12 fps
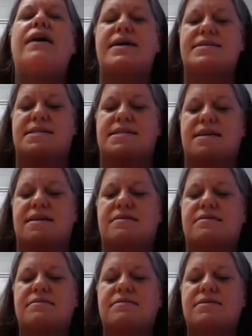I
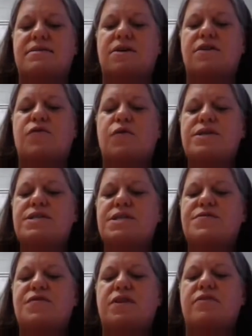hesitated. Her voice
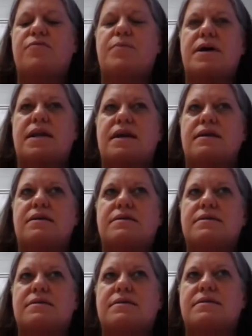is full of money.
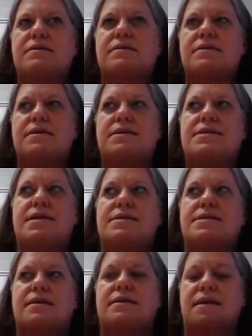He said
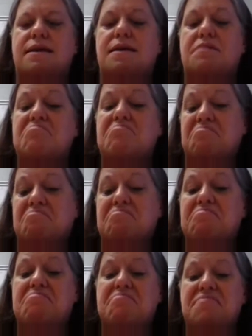suddenly.
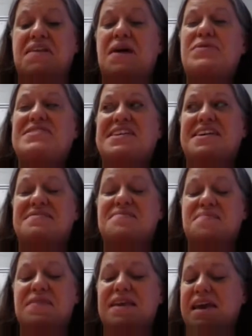That was
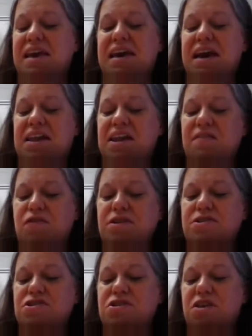it. I never
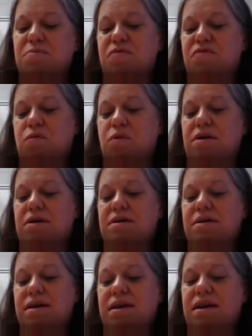understood it before.
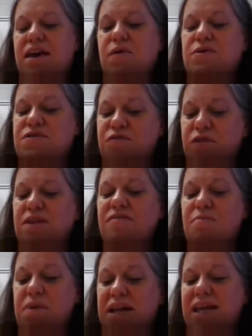It was full
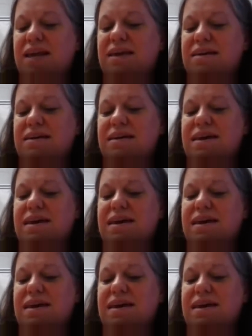of money.